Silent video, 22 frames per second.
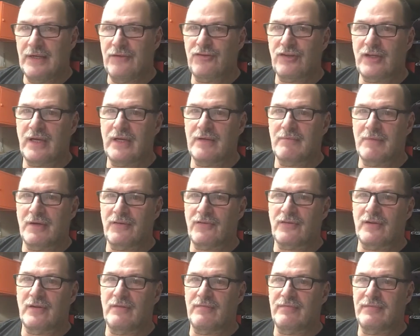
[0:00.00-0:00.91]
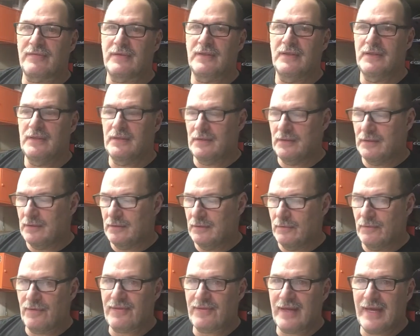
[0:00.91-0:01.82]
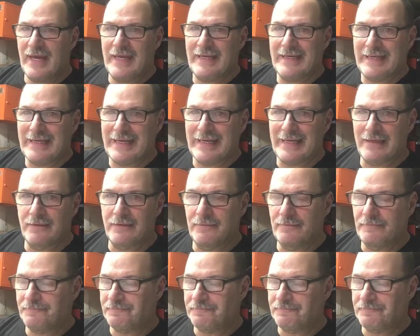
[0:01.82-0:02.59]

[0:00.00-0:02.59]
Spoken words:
educate myself with editing.